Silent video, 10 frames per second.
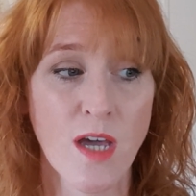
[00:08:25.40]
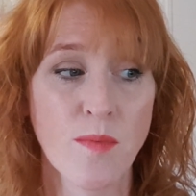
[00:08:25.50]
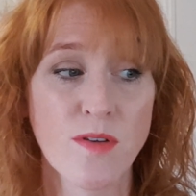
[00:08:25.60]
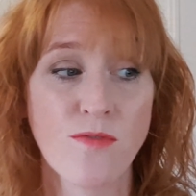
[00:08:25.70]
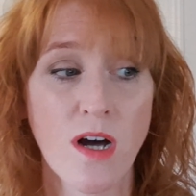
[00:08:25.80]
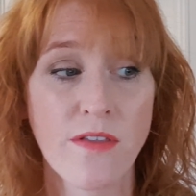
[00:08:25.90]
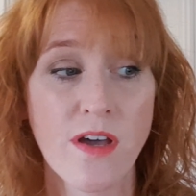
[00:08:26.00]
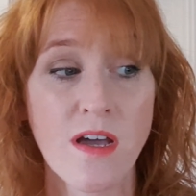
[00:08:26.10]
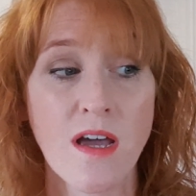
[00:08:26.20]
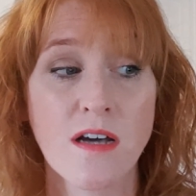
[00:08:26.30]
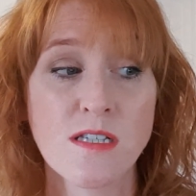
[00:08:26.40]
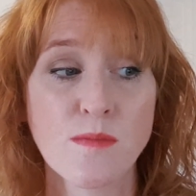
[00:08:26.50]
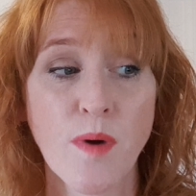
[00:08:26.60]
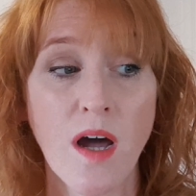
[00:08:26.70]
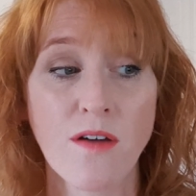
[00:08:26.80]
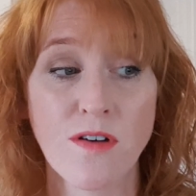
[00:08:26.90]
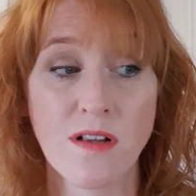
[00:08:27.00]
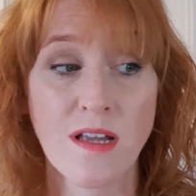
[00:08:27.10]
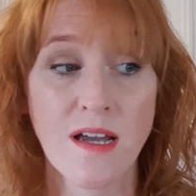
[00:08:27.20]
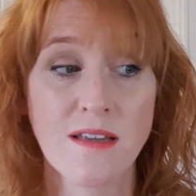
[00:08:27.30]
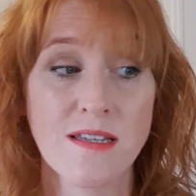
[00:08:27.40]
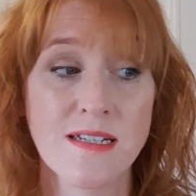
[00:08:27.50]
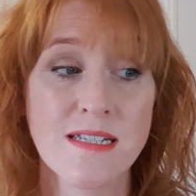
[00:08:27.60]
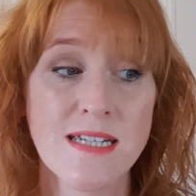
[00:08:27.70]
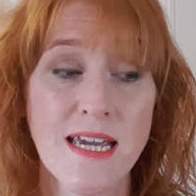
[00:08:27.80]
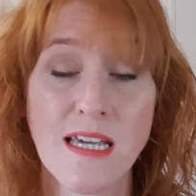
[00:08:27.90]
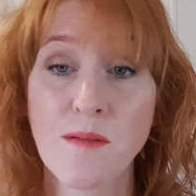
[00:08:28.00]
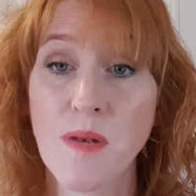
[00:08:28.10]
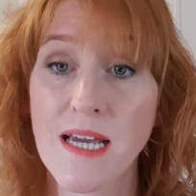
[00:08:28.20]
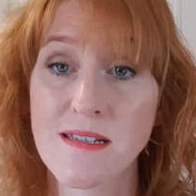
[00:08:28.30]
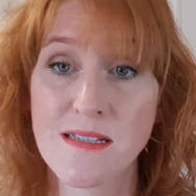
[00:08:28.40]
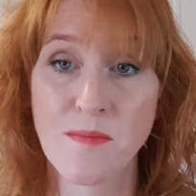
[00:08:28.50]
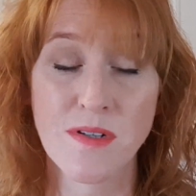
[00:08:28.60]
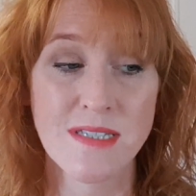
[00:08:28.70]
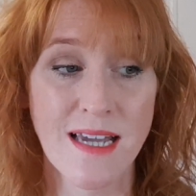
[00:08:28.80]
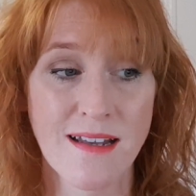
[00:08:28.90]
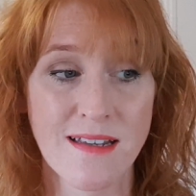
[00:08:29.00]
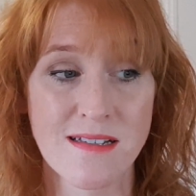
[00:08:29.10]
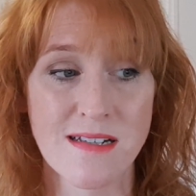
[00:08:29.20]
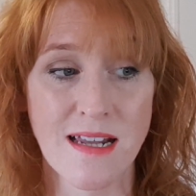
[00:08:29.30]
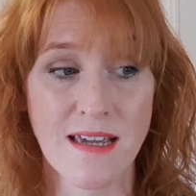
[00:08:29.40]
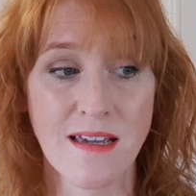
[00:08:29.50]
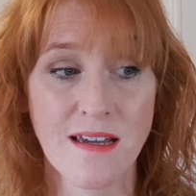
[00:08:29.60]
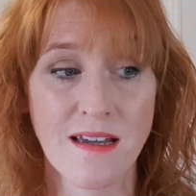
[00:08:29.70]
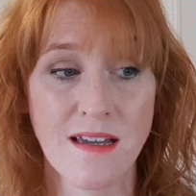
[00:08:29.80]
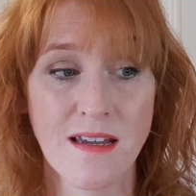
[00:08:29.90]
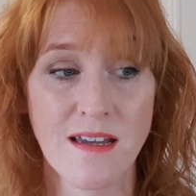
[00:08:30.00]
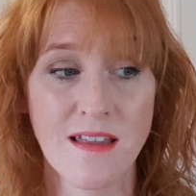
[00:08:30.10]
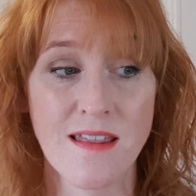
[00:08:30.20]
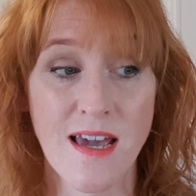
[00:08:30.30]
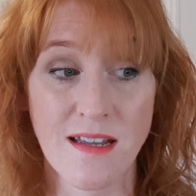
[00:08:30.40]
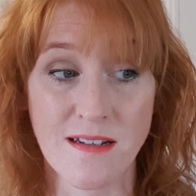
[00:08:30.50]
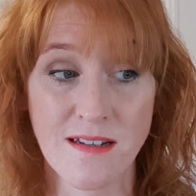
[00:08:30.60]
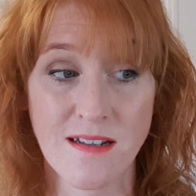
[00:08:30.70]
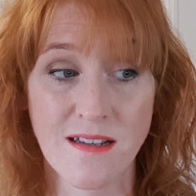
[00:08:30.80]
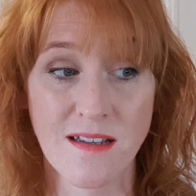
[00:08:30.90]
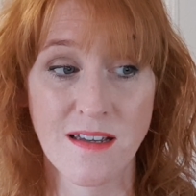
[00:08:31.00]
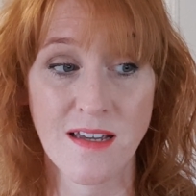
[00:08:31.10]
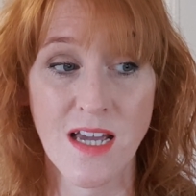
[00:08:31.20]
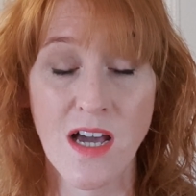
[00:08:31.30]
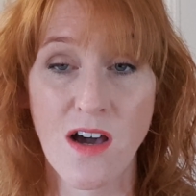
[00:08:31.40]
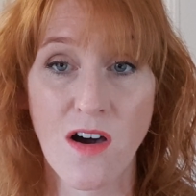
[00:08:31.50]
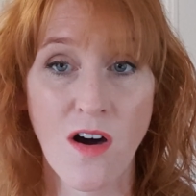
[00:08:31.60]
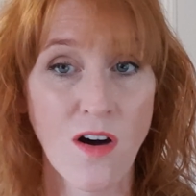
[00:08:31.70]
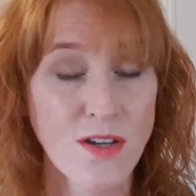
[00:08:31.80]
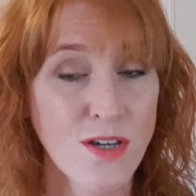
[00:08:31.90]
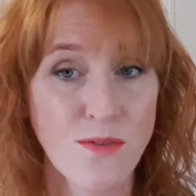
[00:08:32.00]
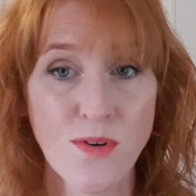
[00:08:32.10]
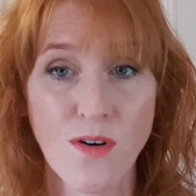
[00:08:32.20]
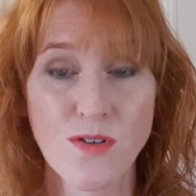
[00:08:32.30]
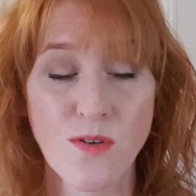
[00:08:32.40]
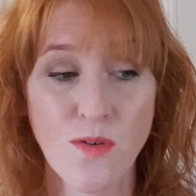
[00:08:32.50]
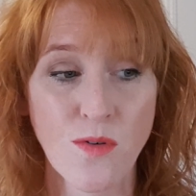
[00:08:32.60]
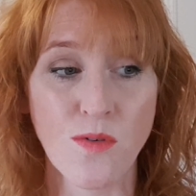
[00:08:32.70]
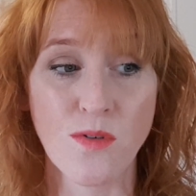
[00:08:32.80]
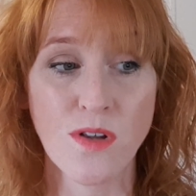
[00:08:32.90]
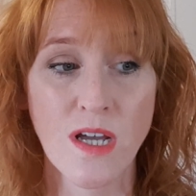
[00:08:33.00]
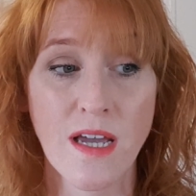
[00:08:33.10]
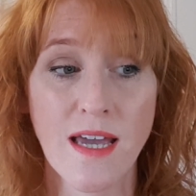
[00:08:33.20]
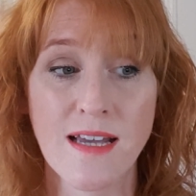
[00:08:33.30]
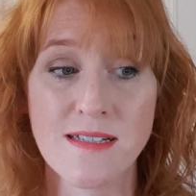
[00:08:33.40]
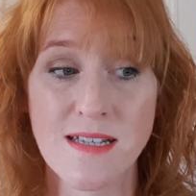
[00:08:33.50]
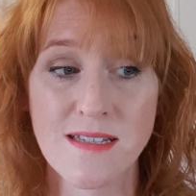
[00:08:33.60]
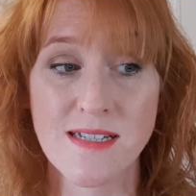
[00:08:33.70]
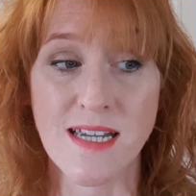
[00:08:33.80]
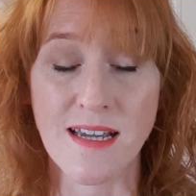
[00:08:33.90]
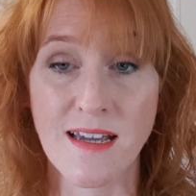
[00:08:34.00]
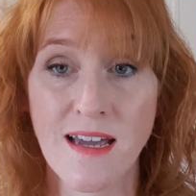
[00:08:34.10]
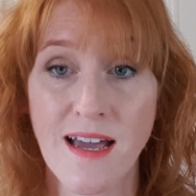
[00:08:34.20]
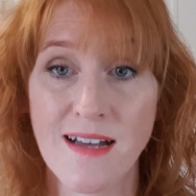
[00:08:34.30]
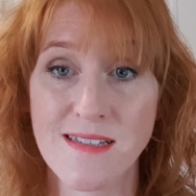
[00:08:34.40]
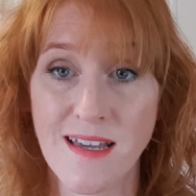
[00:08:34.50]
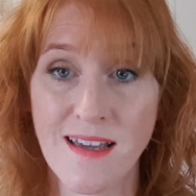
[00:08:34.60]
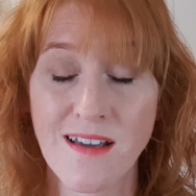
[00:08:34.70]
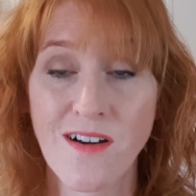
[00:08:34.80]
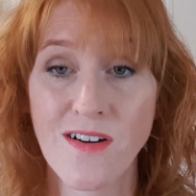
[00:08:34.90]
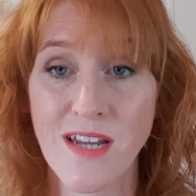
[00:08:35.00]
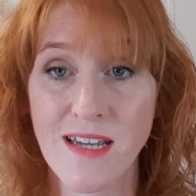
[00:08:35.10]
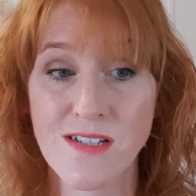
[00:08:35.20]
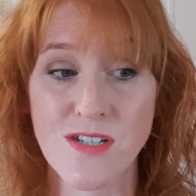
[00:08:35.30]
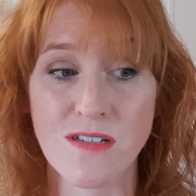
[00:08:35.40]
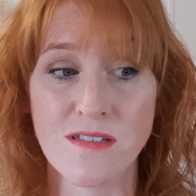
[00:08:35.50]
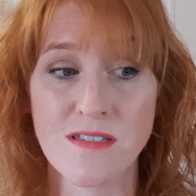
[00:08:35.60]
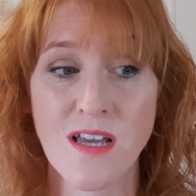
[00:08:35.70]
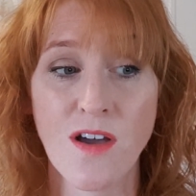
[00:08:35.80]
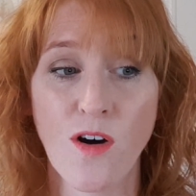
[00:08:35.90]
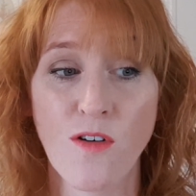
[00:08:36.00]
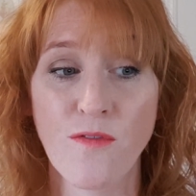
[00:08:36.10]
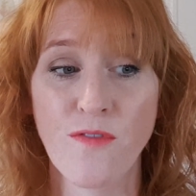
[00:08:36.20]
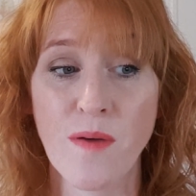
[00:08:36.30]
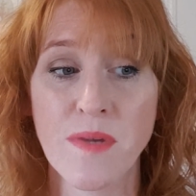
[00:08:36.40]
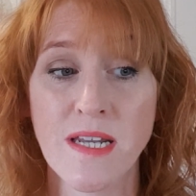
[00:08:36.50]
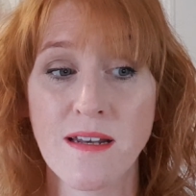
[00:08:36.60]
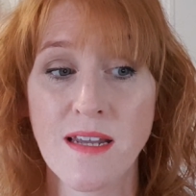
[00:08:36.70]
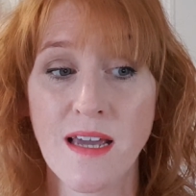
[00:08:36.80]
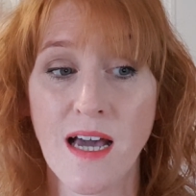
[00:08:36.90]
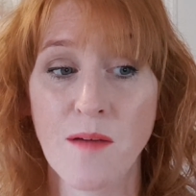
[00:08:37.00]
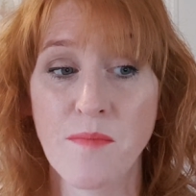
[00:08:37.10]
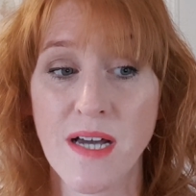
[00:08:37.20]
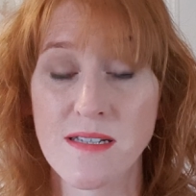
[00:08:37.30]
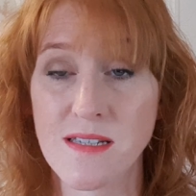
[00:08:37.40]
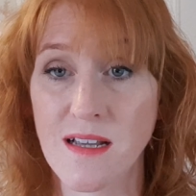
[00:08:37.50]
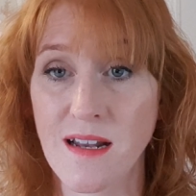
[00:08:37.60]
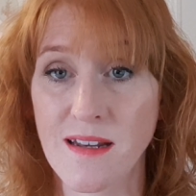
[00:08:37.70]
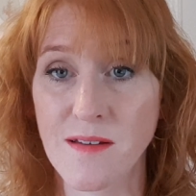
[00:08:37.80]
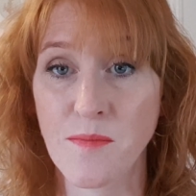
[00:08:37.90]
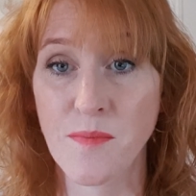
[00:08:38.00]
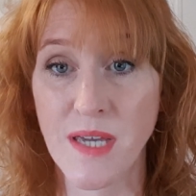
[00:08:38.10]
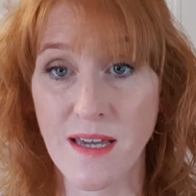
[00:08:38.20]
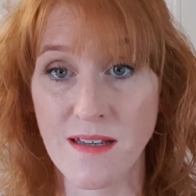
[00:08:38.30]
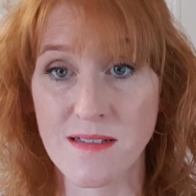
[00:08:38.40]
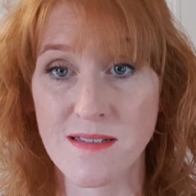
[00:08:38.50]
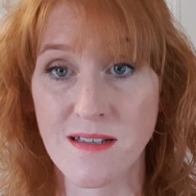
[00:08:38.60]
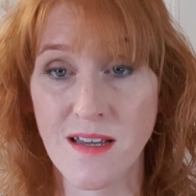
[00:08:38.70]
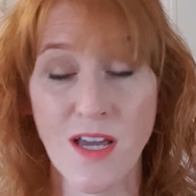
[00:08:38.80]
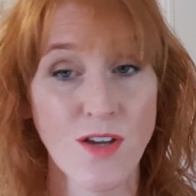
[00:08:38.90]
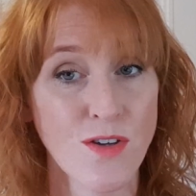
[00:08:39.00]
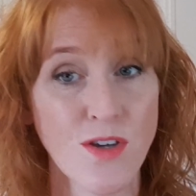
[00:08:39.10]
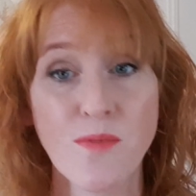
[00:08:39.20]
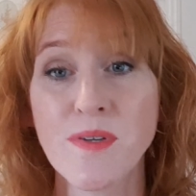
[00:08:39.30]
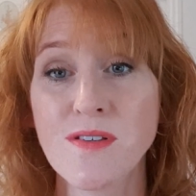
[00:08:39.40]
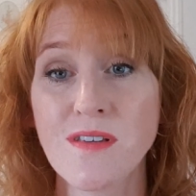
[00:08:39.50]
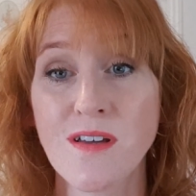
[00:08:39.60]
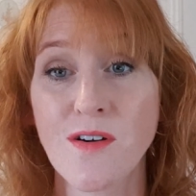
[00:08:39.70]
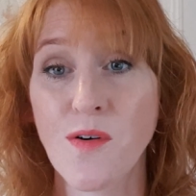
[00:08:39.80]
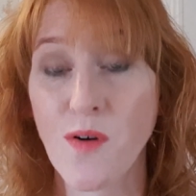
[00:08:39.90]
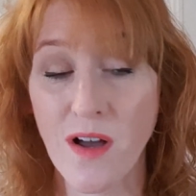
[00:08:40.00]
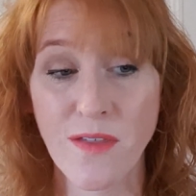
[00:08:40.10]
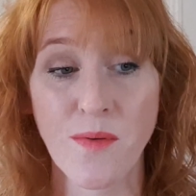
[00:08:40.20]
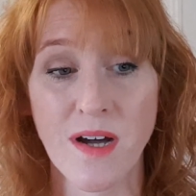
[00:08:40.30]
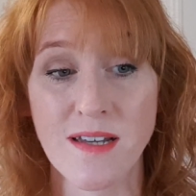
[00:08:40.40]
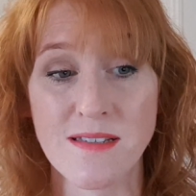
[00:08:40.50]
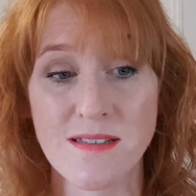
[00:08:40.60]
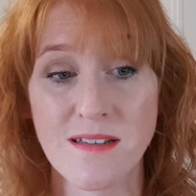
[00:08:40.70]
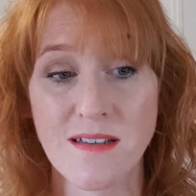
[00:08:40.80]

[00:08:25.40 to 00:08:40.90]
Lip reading: but rather a spiral that is taking place simultaneously, then are you not all existing as incarnations of feminine and masculine beings, human or otherwise?